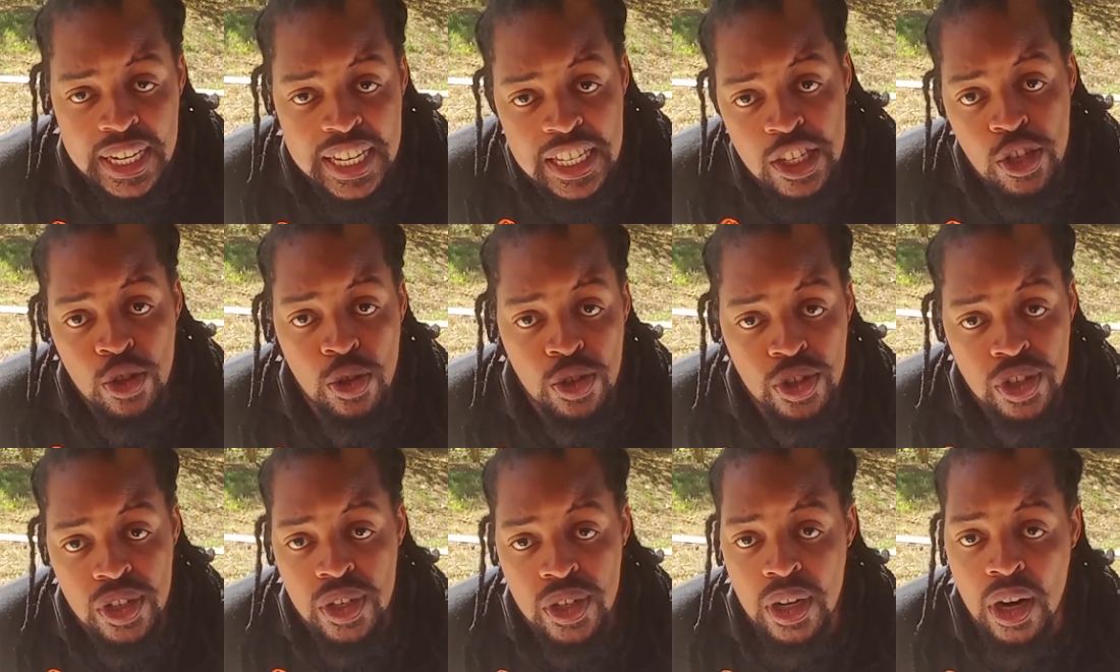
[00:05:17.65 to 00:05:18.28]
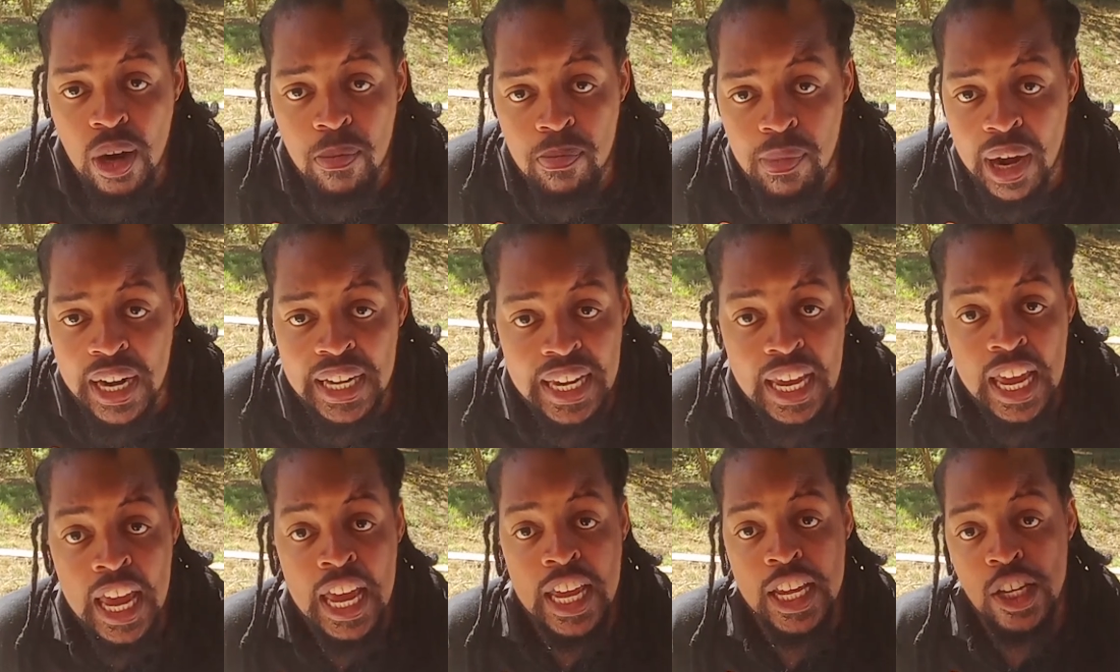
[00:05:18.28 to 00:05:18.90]
Institutional
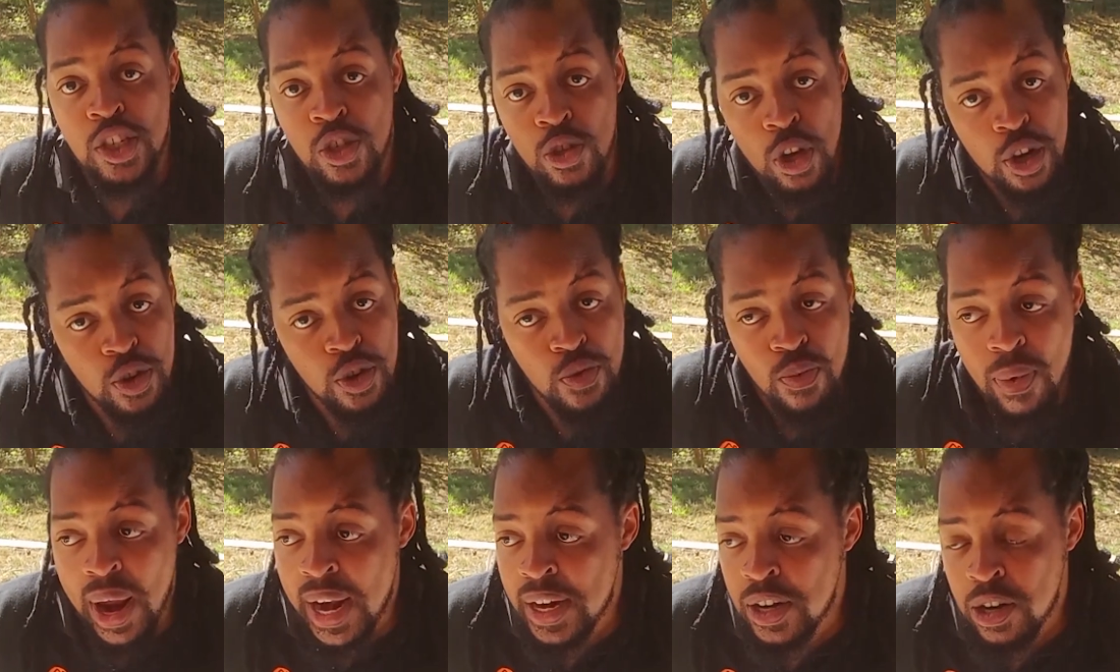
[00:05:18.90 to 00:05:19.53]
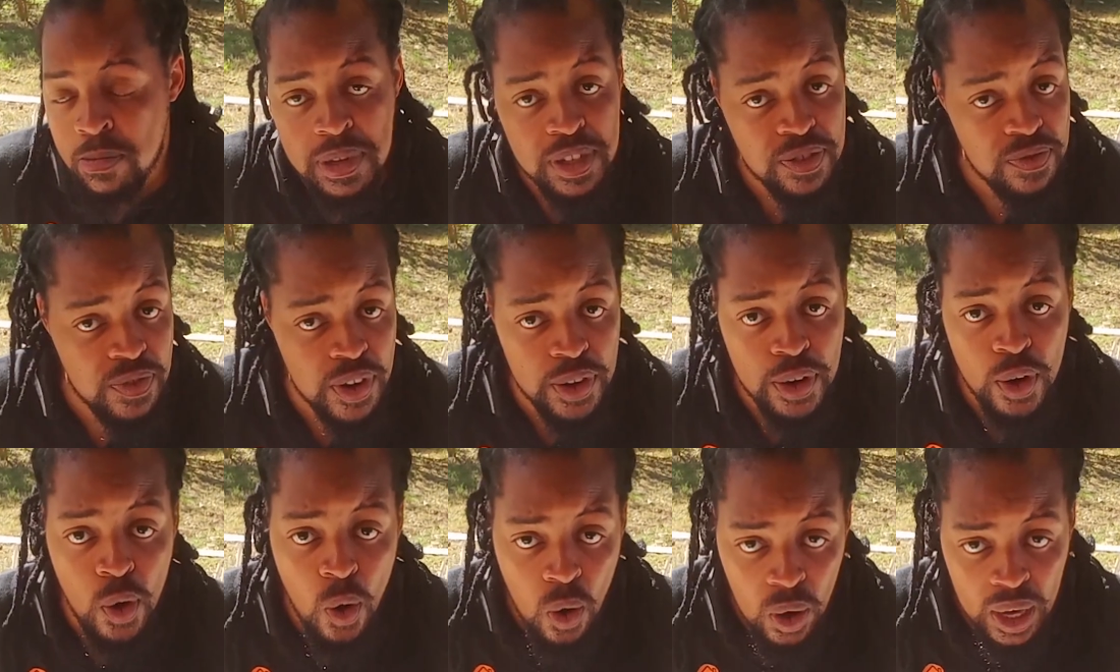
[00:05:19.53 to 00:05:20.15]
money is not random, it's
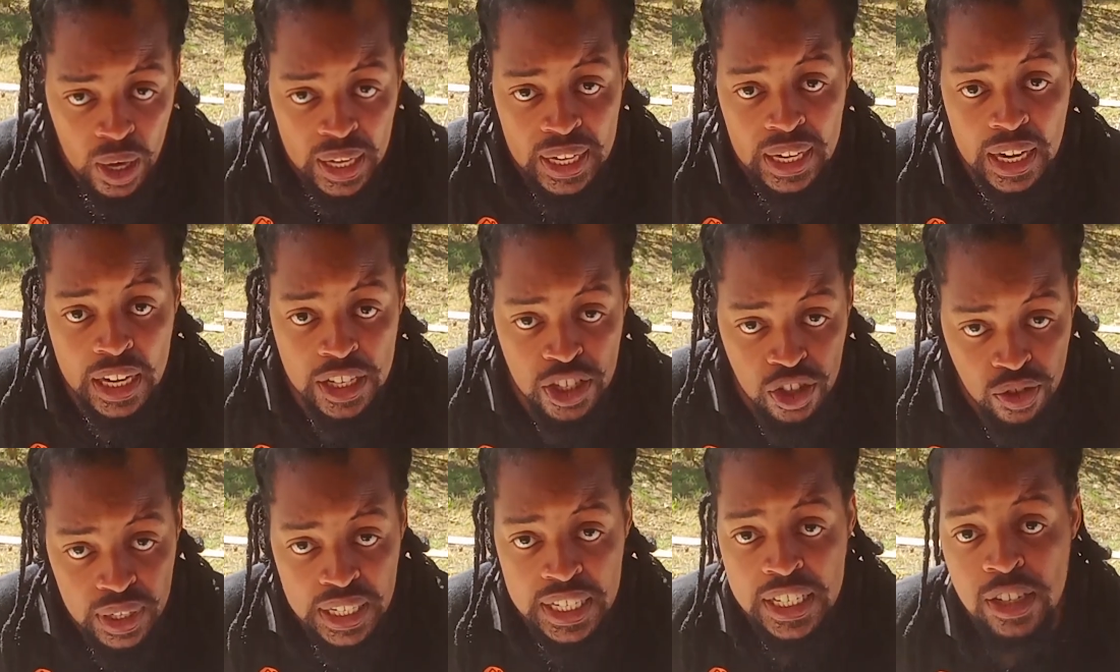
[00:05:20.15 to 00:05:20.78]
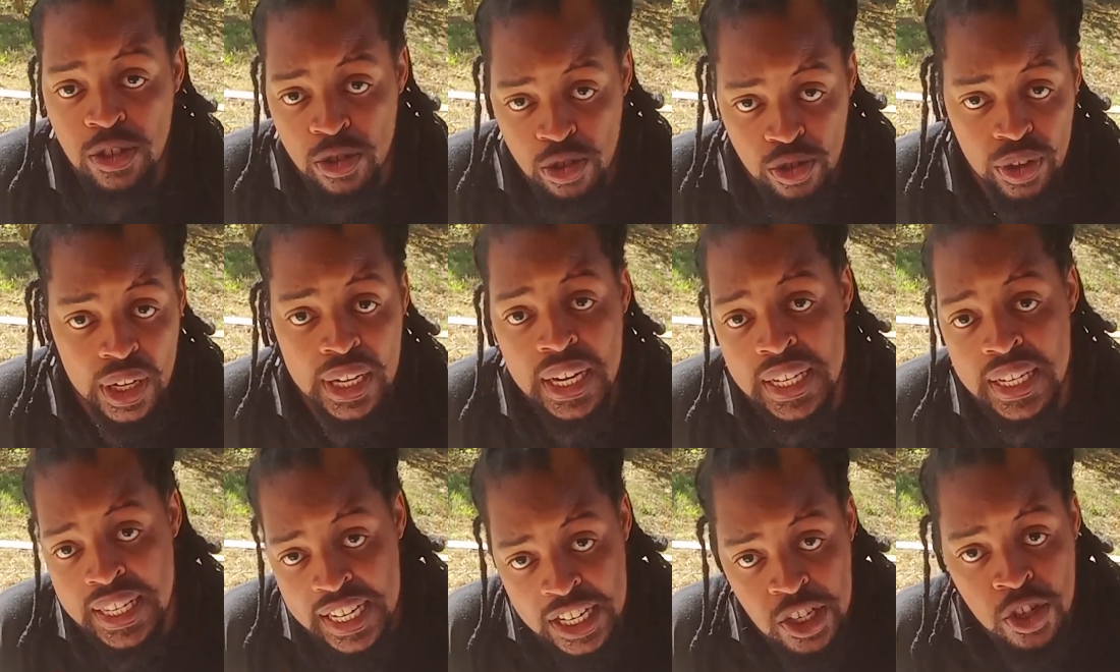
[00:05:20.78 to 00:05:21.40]
very organized. Retail
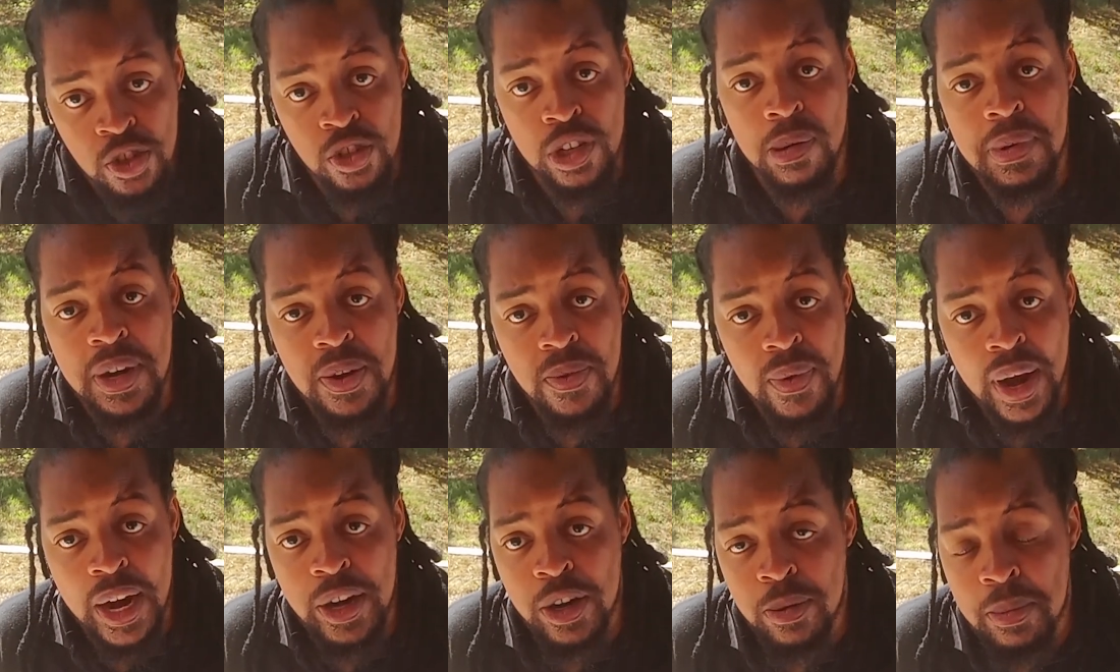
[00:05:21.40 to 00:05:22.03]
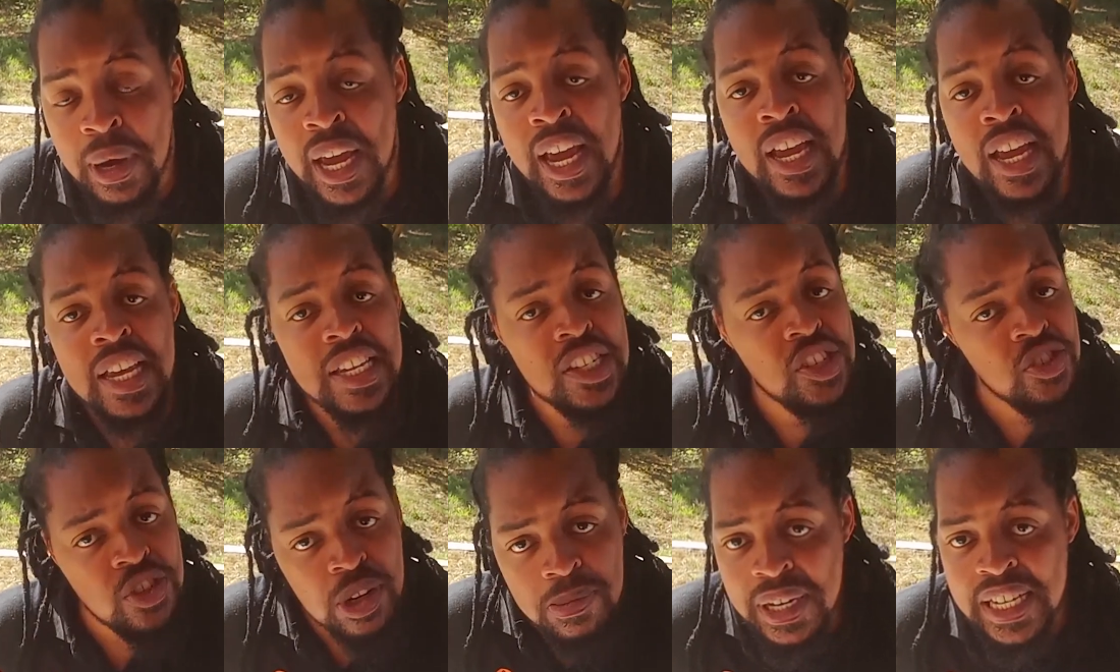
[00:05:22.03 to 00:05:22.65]
traders, extremely random,
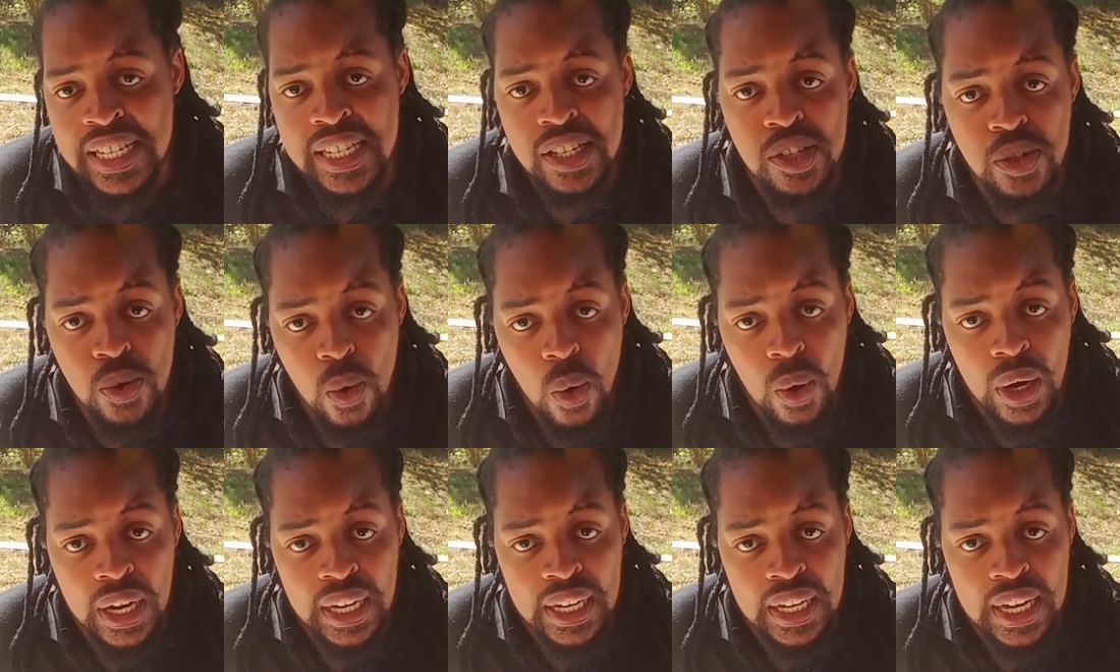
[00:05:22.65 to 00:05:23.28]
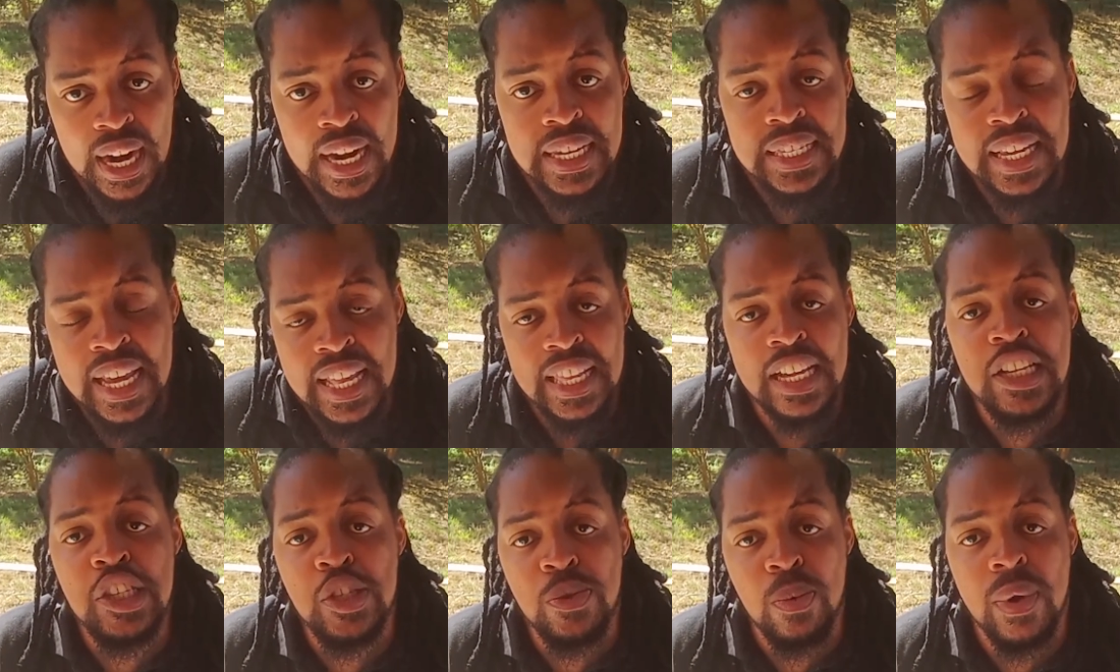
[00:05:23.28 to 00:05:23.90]
extremely disorganized, and
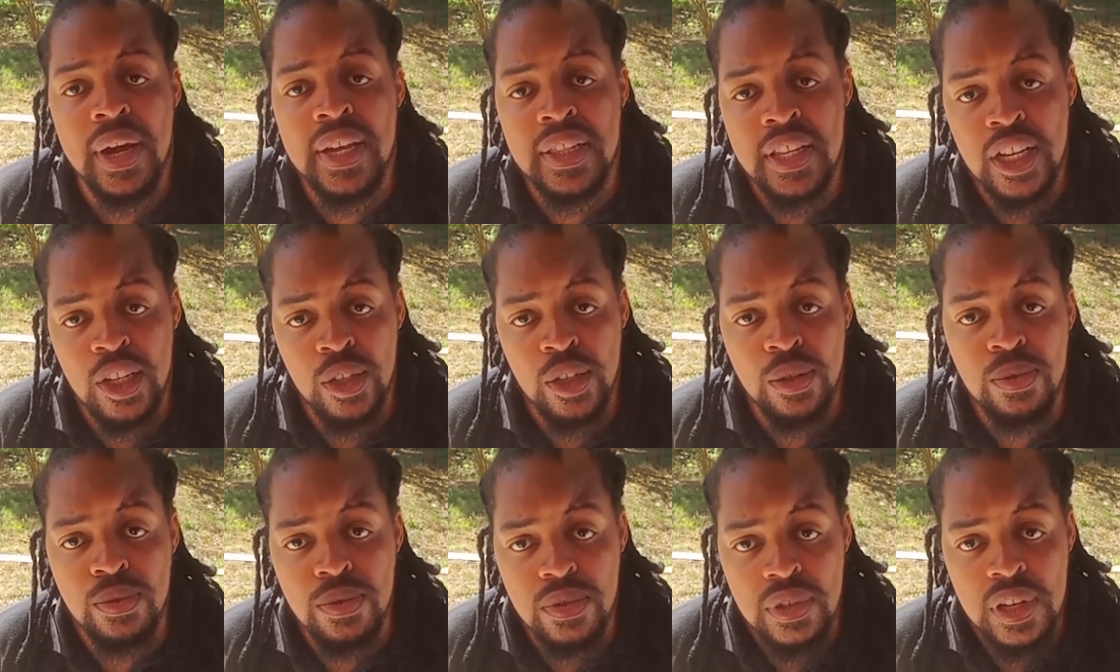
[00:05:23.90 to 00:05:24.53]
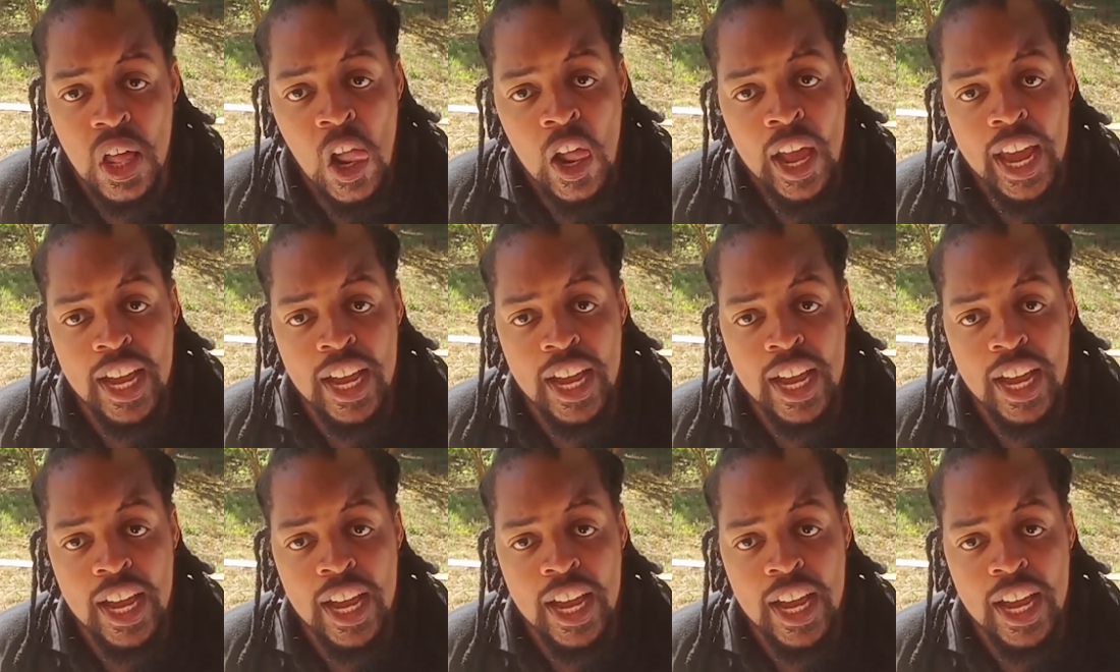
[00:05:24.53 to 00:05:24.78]
that's why they lose.